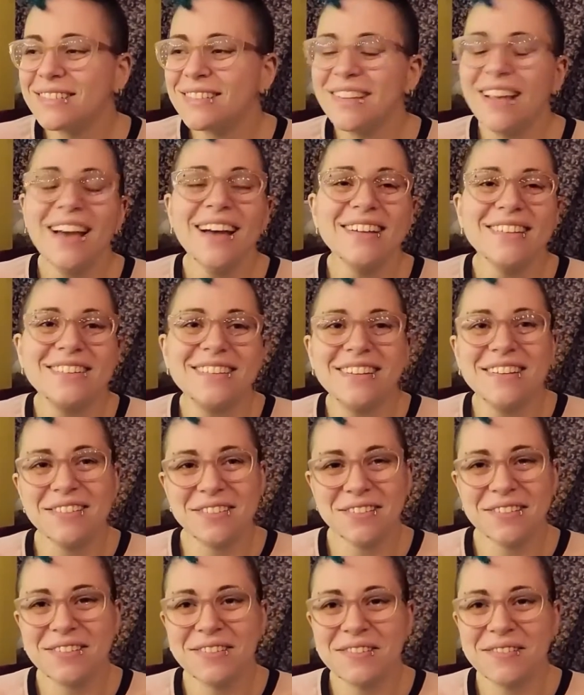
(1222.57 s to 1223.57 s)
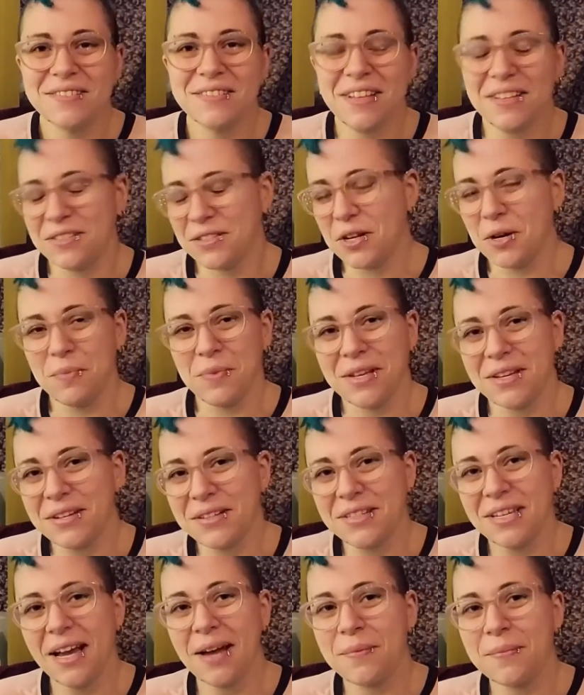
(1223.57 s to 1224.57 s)
yeah, it's gonna be a good
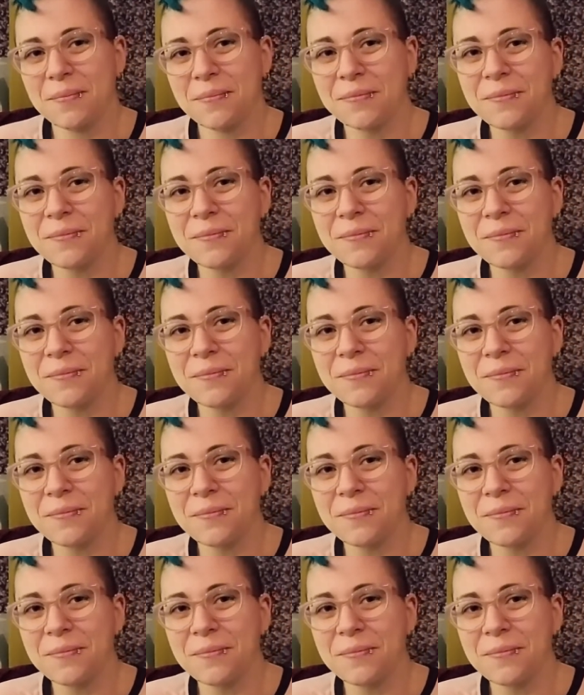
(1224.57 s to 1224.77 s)
time.